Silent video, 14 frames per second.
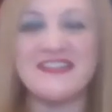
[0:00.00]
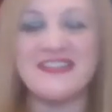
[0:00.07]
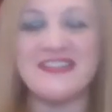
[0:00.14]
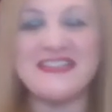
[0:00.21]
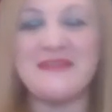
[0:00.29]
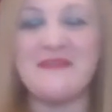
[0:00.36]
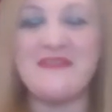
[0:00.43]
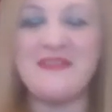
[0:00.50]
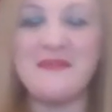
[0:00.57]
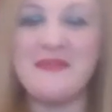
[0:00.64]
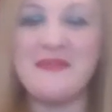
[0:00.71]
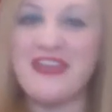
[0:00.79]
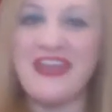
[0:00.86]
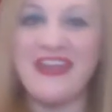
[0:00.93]
some of them,
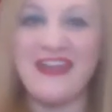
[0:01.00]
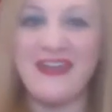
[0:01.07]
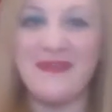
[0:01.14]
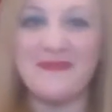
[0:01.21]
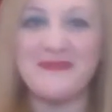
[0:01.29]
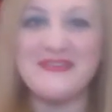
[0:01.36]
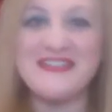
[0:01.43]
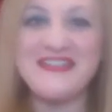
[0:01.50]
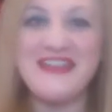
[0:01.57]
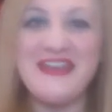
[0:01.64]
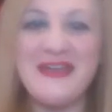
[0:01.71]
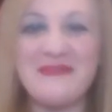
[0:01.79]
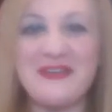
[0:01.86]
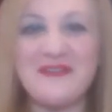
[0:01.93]
you've kept,
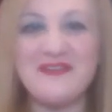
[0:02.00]
but you've